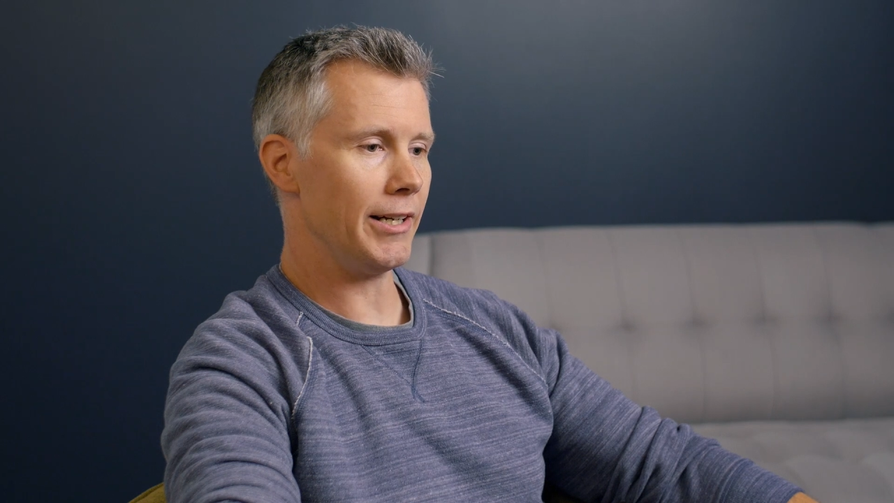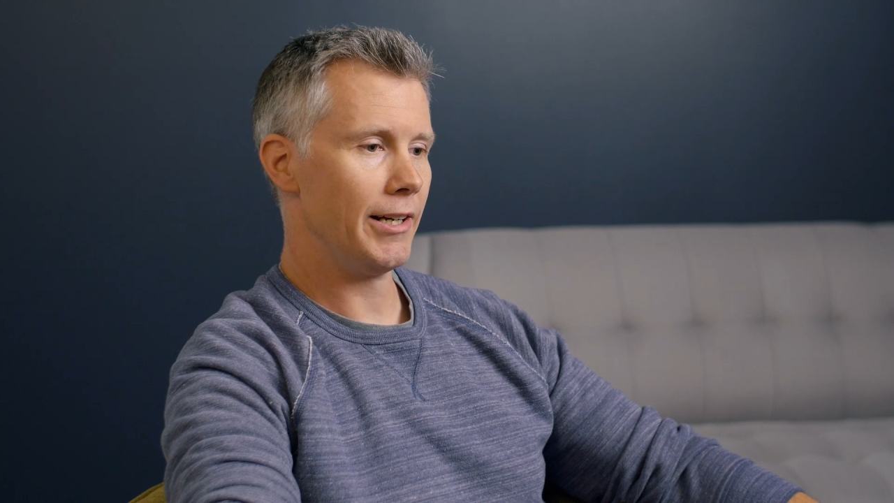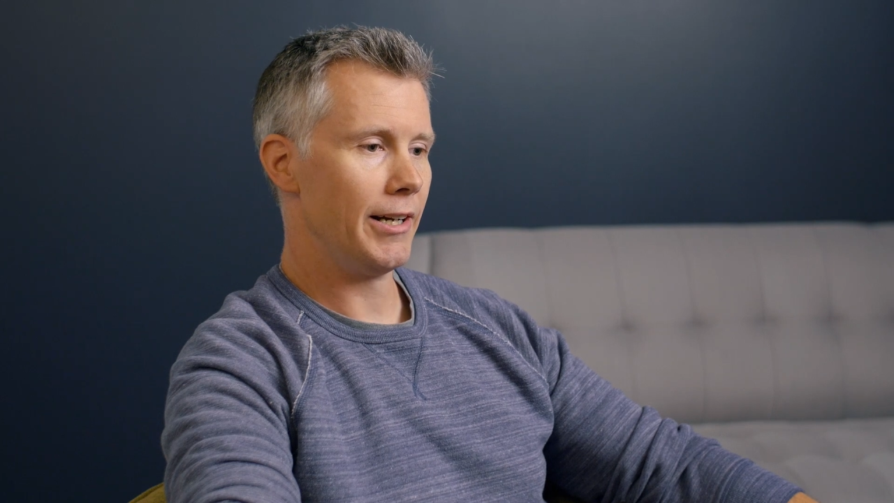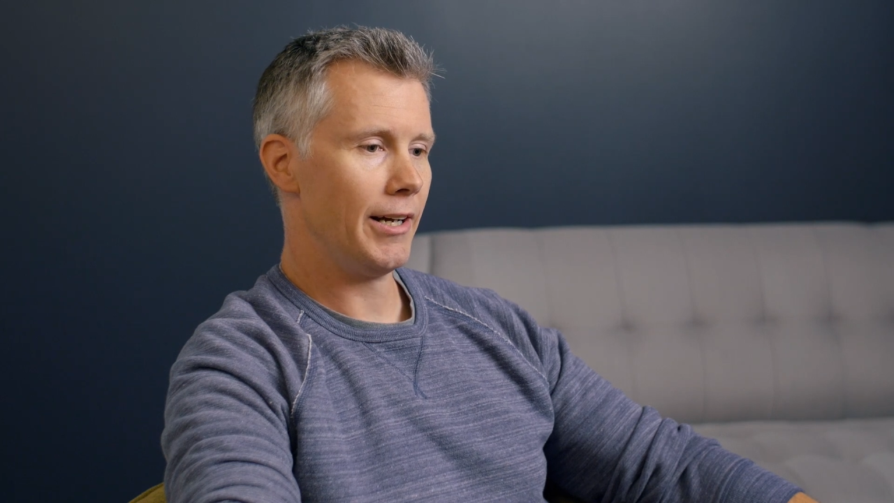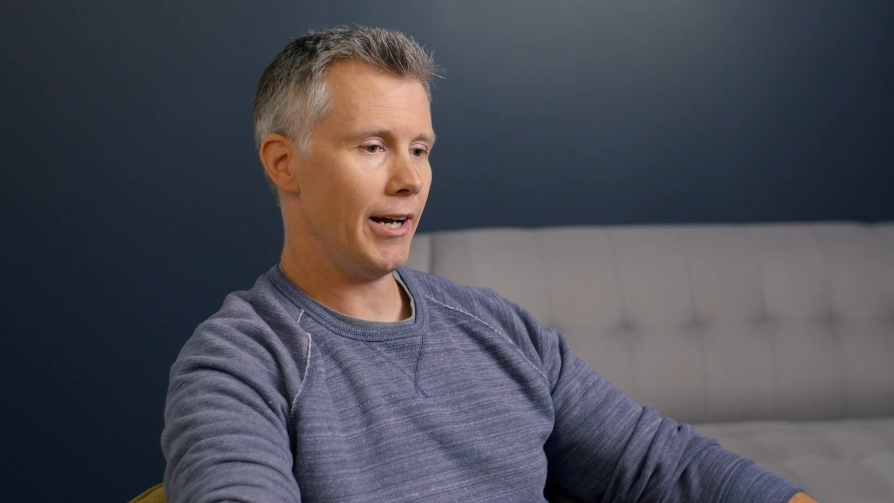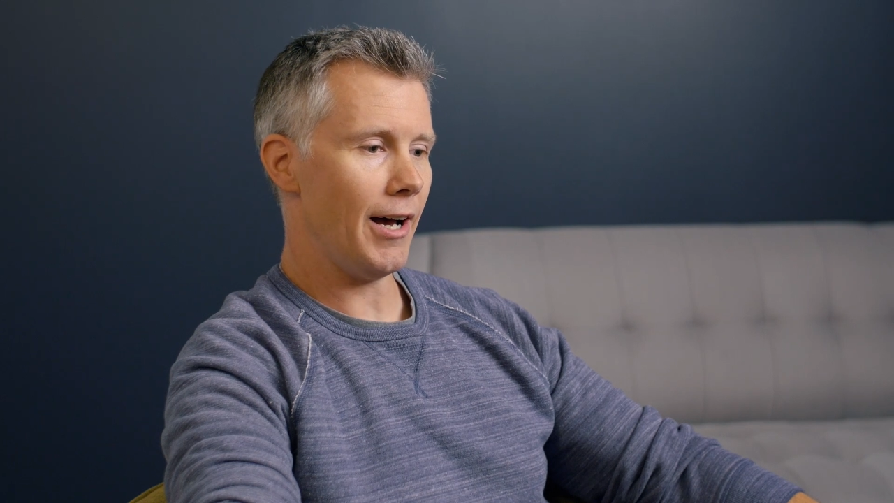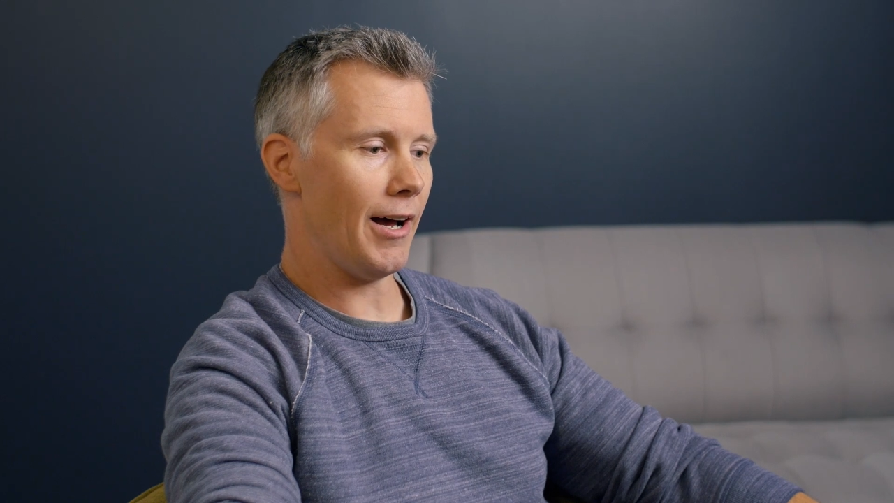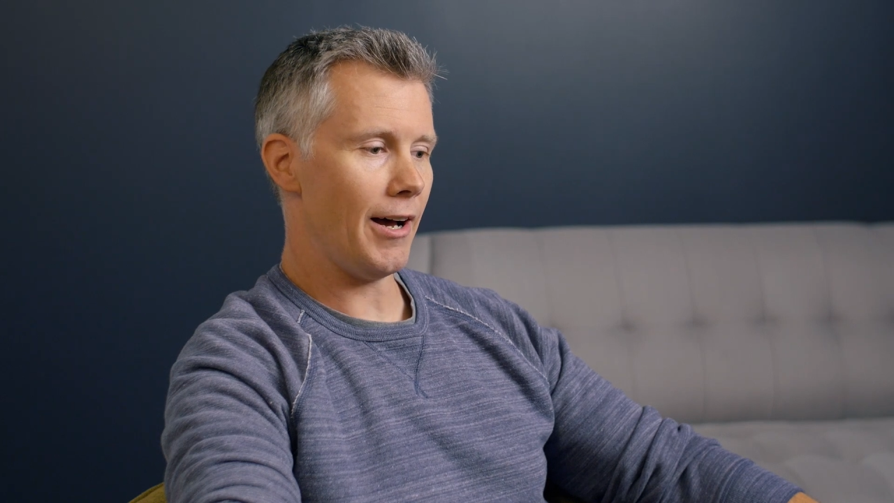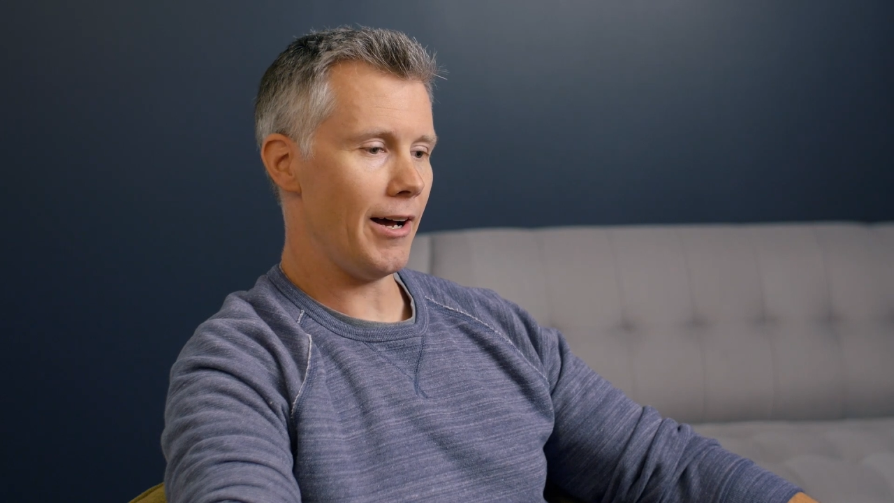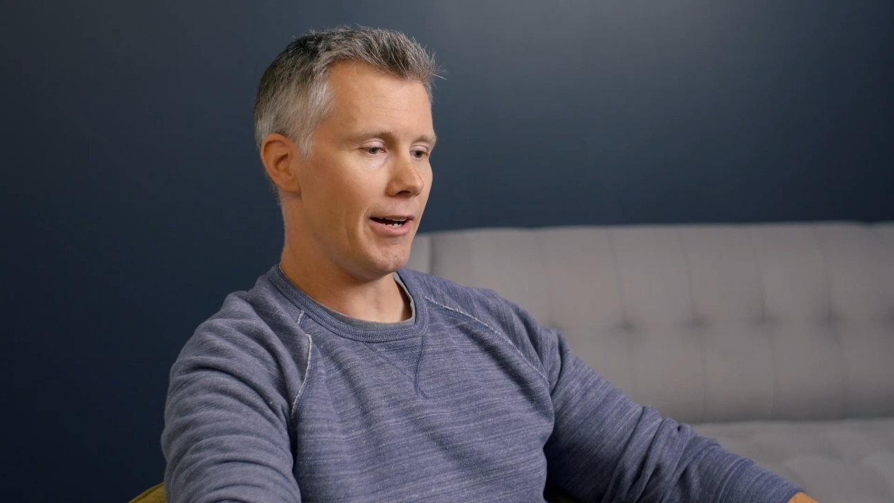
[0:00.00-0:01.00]

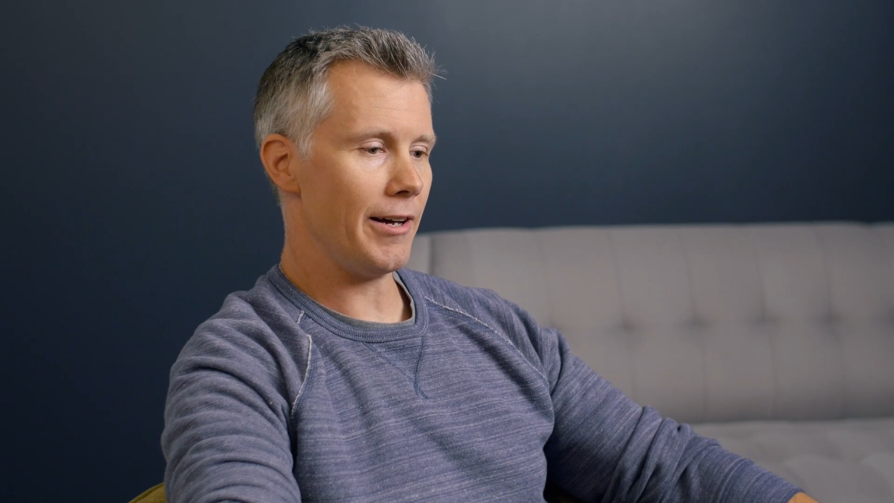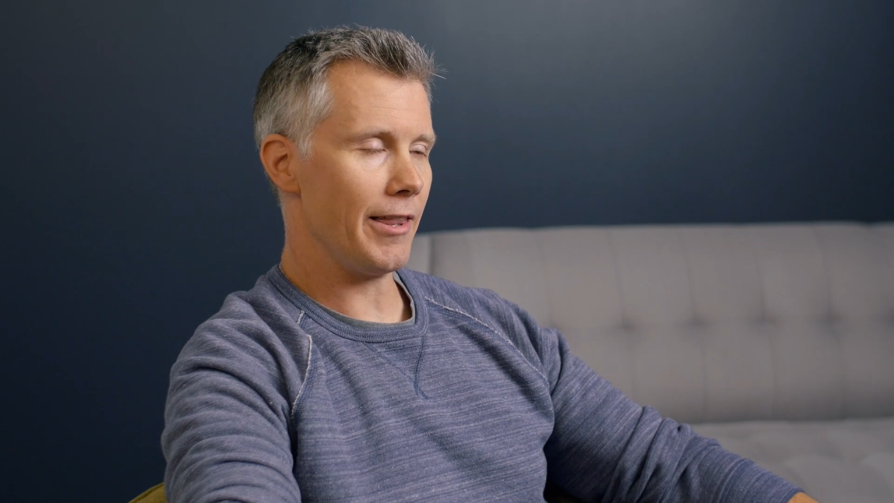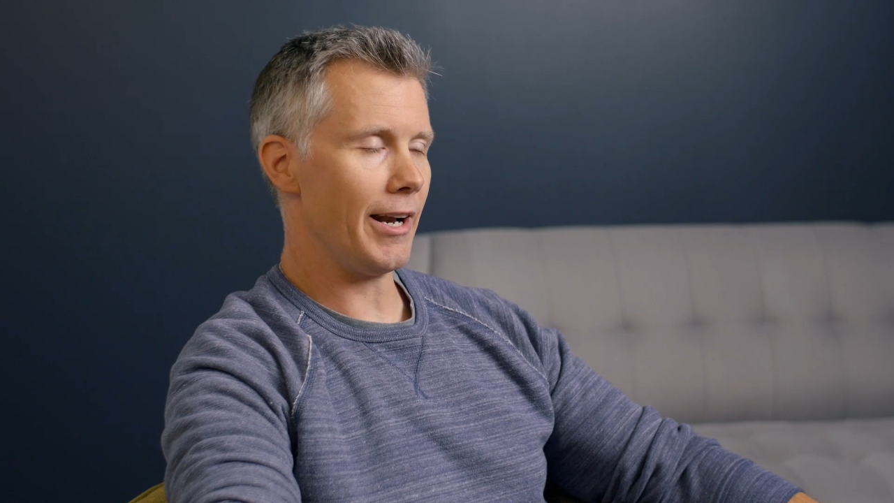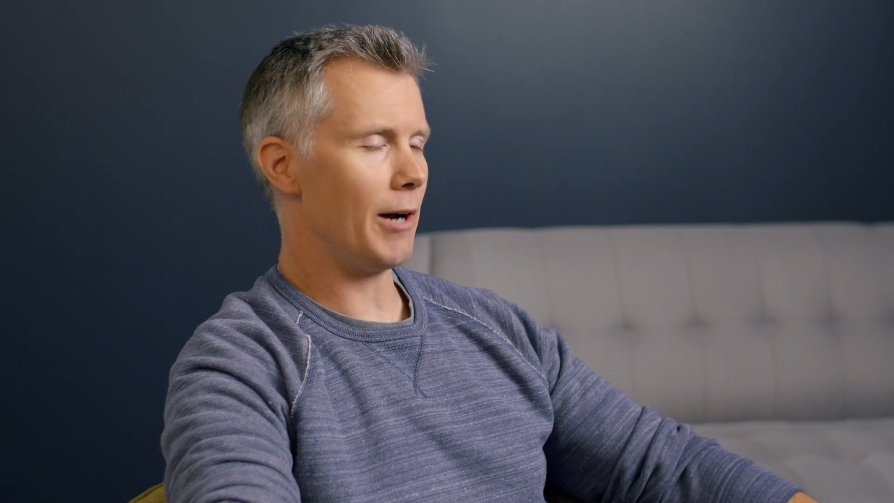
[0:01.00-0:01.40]
that